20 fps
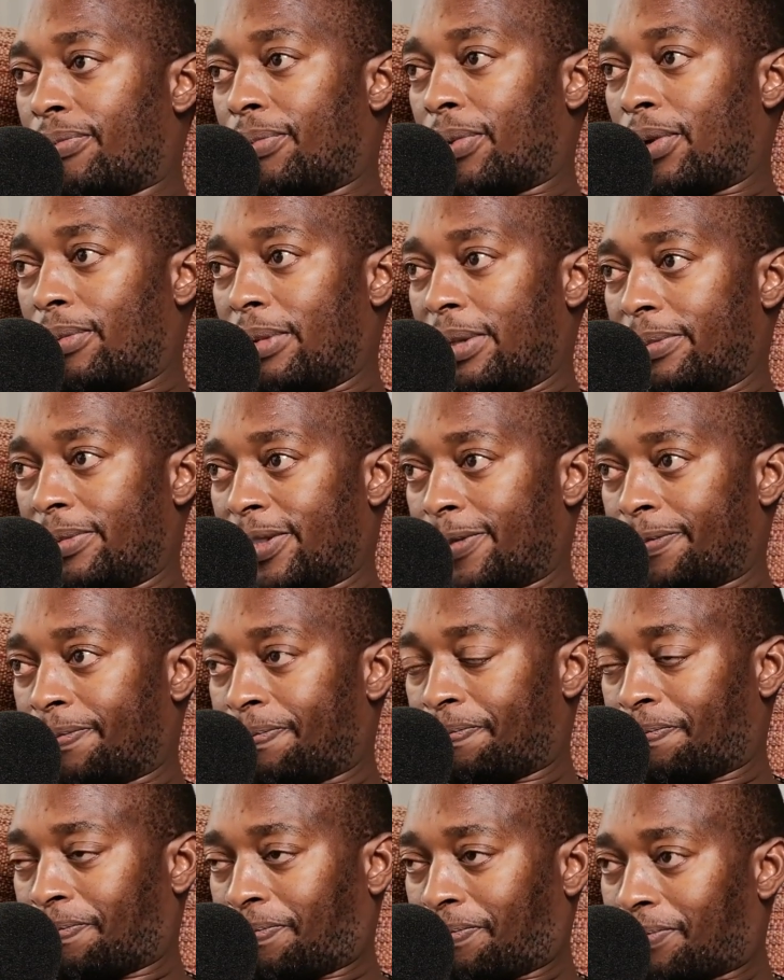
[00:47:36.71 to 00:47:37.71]
problems.
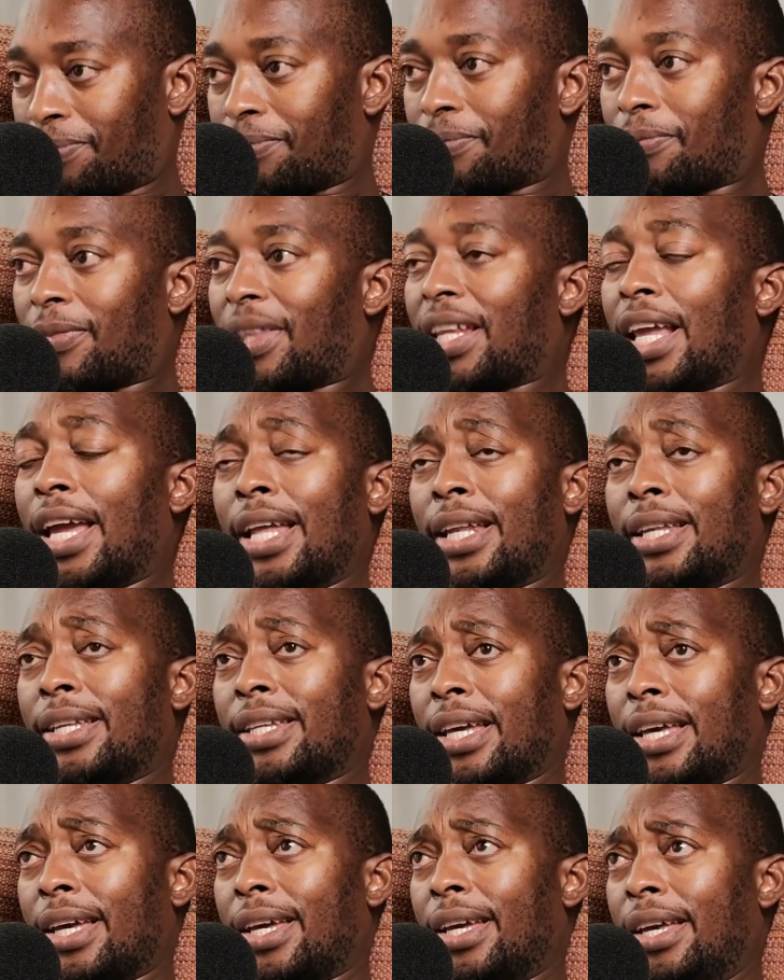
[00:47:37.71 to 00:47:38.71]

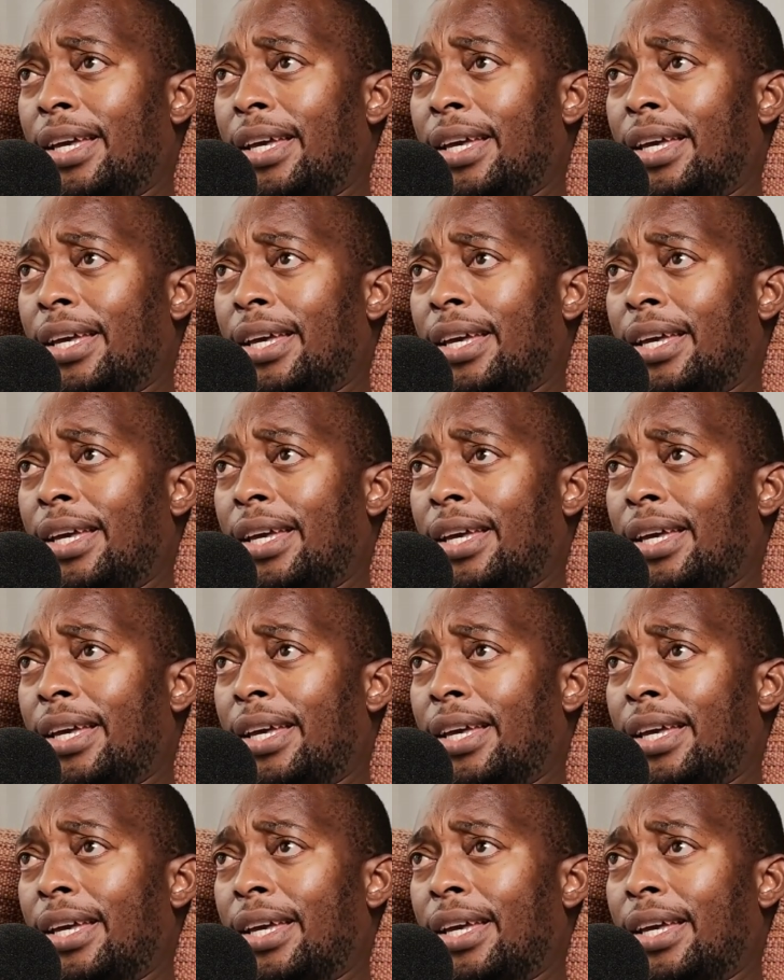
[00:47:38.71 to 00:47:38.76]
And